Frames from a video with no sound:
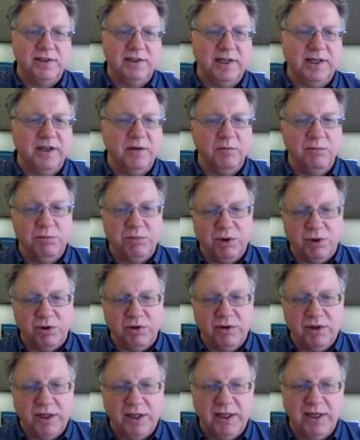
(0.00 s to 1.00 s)
I can
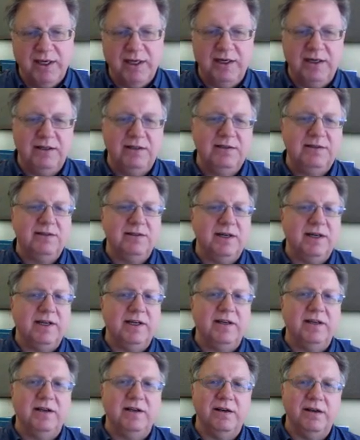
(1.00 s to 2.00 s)
bold things, I
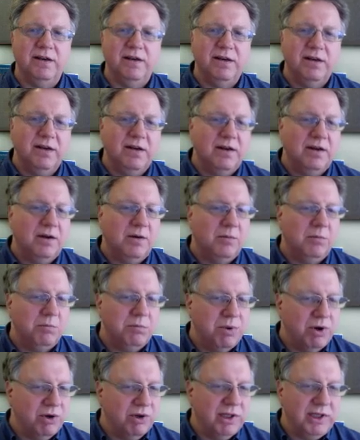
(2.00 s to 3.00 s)
can
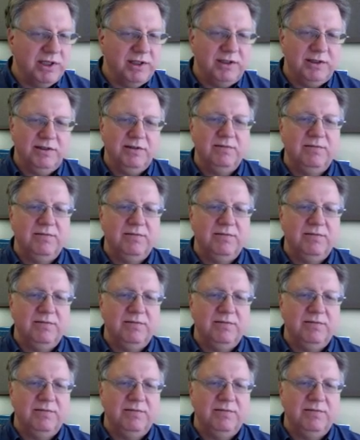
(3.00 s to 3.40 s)
bullet